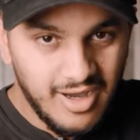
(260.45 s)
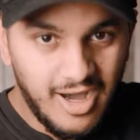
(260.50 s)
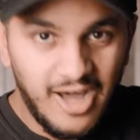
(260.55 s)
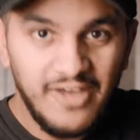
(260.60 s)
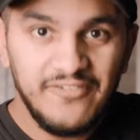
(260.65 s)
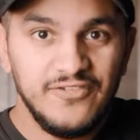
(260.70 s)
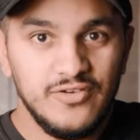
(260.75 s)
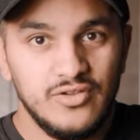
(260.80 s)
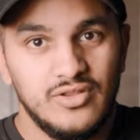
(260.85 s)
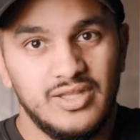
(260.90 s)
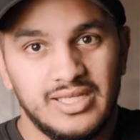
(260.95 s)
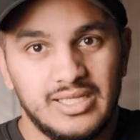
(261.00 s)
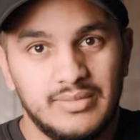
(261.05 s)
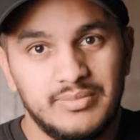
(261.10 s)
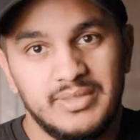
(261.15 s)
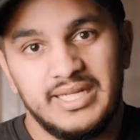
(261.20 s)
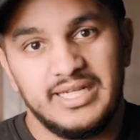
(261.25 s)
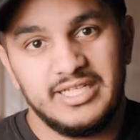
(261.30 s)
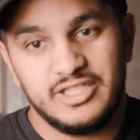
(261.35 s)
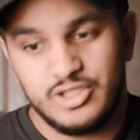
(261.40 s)
I feel like
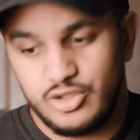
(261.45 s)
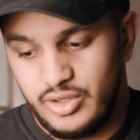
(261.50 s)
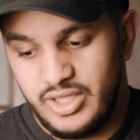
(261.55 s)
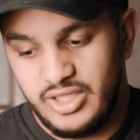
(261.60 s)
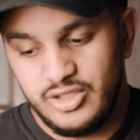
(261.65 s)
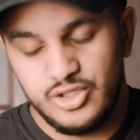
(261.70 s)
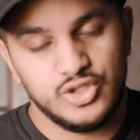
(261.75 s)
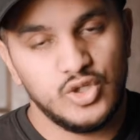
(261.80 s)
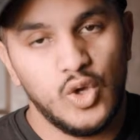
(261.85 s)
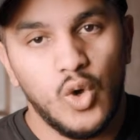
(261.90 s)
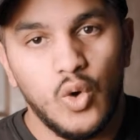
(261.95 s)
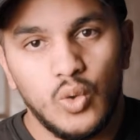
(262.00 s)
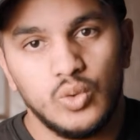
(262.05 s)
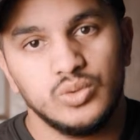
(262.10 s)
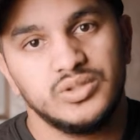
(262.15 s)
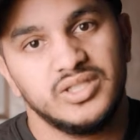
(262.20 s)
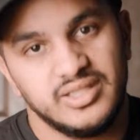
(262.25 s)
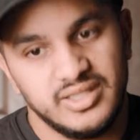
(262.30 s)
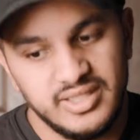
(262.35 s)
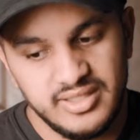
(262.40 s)
I'm getting strain just
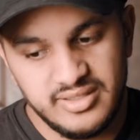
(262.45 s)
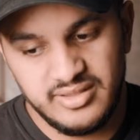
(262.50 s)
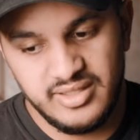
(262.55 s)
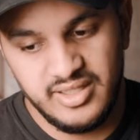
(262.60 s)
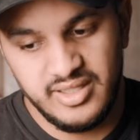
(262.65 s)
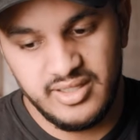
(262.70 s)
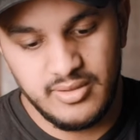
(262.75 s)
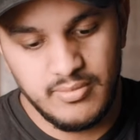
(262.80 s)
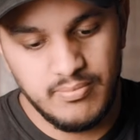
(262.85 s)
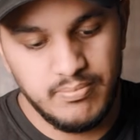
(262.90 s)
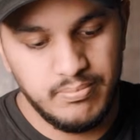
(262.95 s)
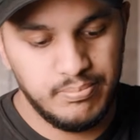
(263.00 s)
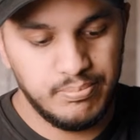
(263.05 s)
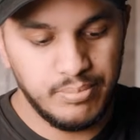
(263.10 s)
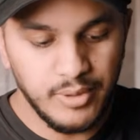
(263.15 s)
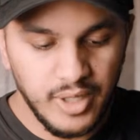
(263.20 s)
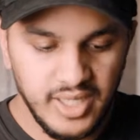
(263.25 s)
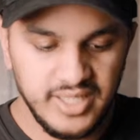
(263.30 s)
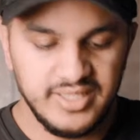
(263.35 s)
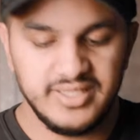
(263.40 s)
holding this thing.
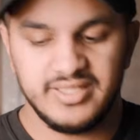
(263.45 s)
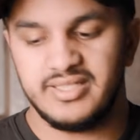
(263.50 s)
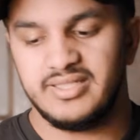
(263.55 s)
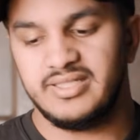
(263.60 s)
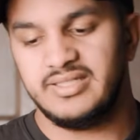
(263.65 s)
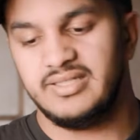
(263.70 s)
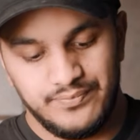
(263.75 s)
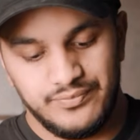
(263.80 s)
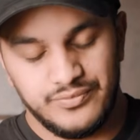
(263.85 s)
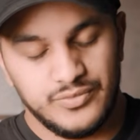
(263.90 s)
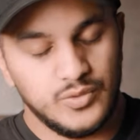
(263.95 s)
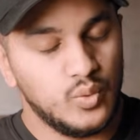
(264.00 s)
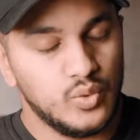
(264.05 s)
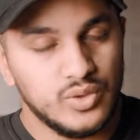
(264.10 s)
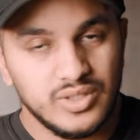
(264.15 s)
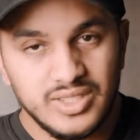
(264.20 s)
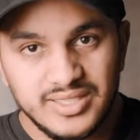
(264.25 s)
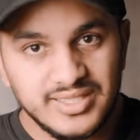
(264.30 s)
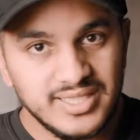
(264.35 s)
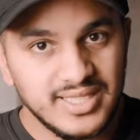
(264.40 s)
But we're
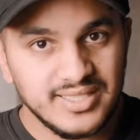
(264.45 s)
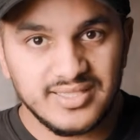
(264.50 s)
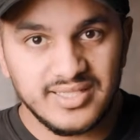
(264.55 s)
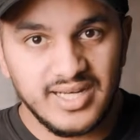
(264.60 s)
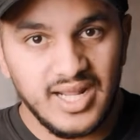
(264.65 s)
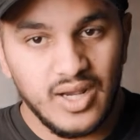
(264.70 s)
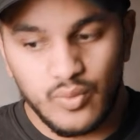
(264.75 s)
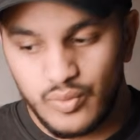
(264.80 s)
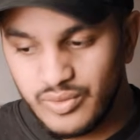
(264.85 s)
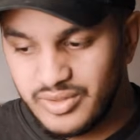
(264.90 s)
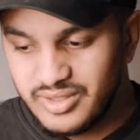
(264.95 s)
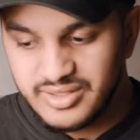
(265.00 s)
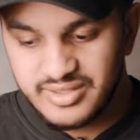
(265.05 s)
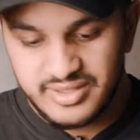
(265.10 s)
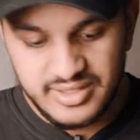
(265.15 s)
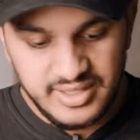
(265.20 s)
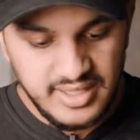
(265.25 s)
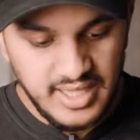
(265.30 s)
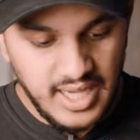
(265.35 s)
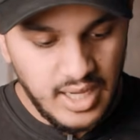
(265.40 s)
gonna test it out. We're gonna
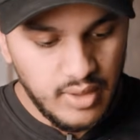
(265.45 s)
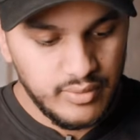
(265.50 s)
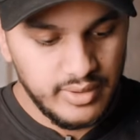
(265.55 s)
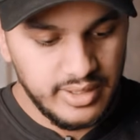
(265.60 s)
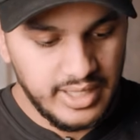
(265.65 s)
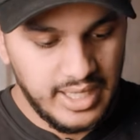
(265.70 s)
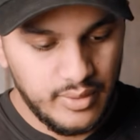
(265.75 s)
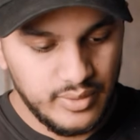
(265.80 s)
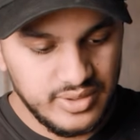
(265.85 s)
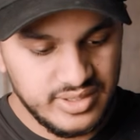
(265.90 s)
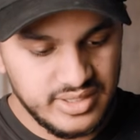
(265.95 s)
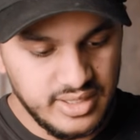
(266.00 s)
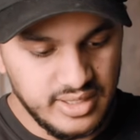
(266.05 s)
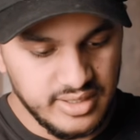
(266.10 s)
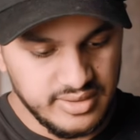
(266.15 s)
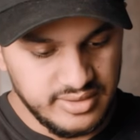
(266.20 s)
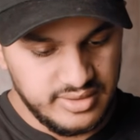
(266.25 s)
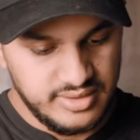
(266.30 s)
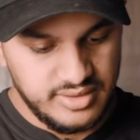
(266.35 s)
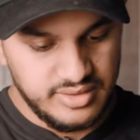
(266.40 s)
see how it
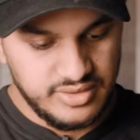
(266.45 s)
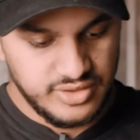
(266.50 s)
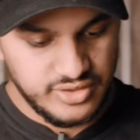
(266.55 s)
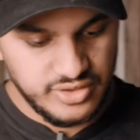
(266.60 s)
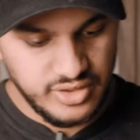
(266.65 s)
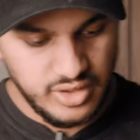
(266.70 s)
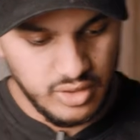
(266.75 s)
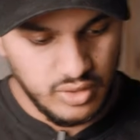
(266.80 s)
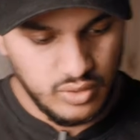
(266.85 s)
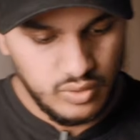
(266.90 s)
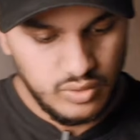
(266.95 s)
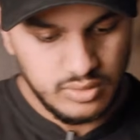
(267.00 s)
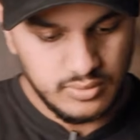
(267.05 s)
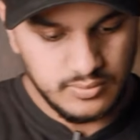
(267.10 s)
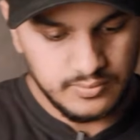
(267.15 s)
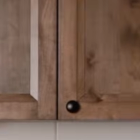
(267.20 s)
does. So,